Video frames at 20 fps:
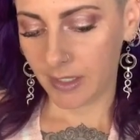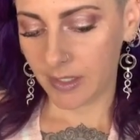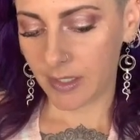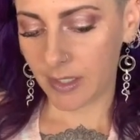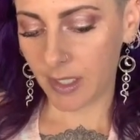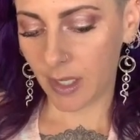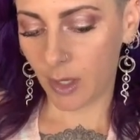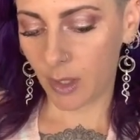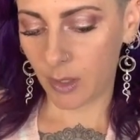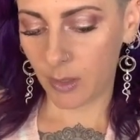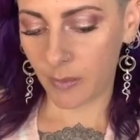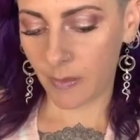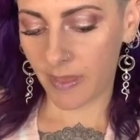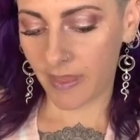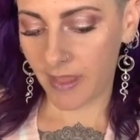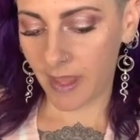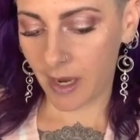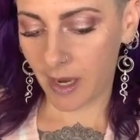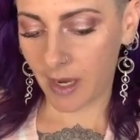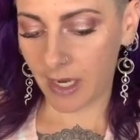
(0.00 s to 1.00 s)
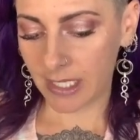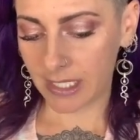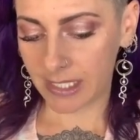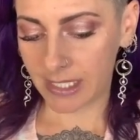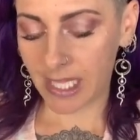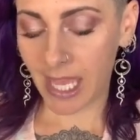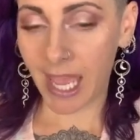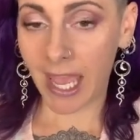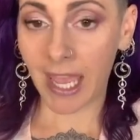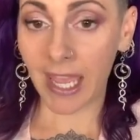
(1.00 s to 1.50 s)
So there
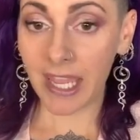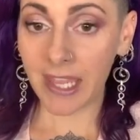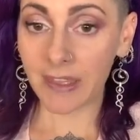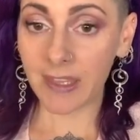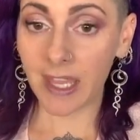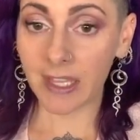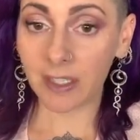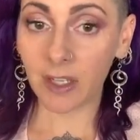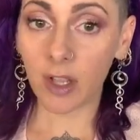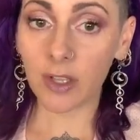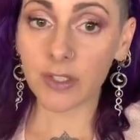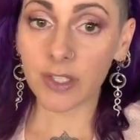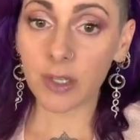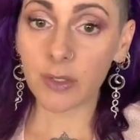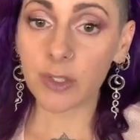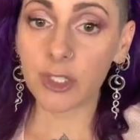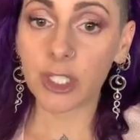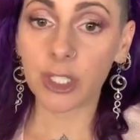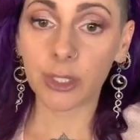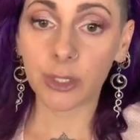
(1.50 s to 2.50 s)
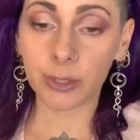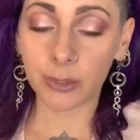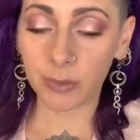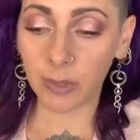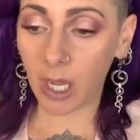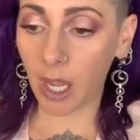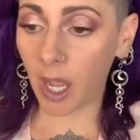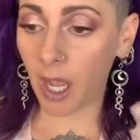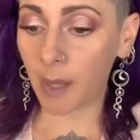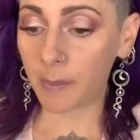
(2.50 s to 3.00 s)
is that. And then also,
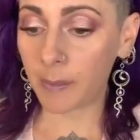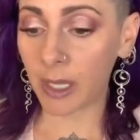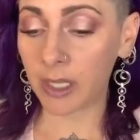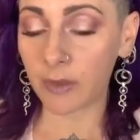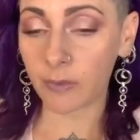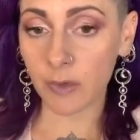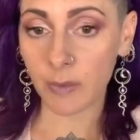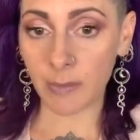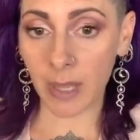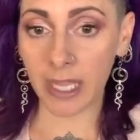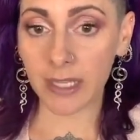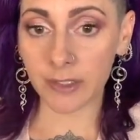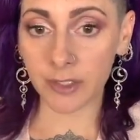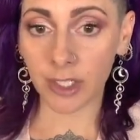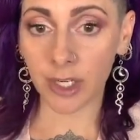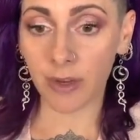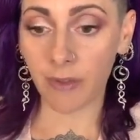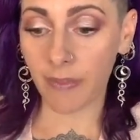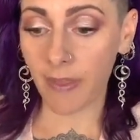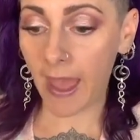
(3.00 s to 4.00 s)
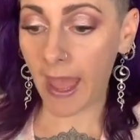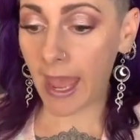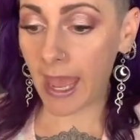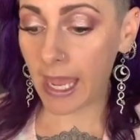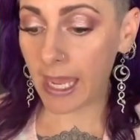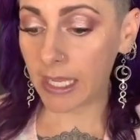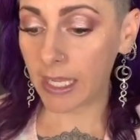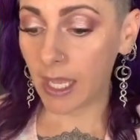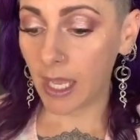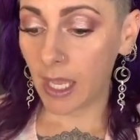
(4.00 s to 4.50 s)
too, um, a reminder
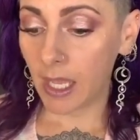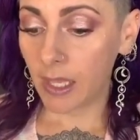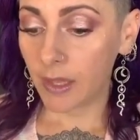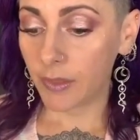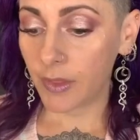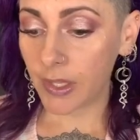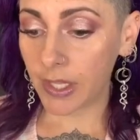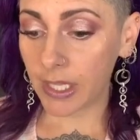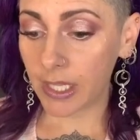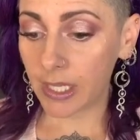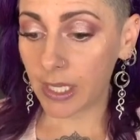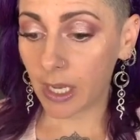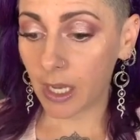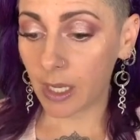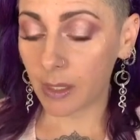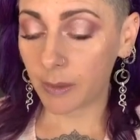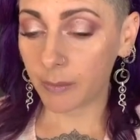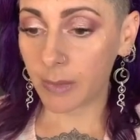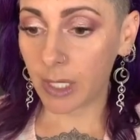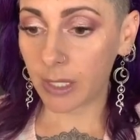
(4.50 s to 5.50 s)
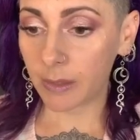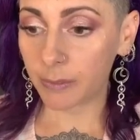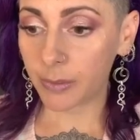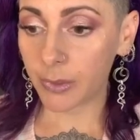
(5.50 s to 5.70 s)
that the um,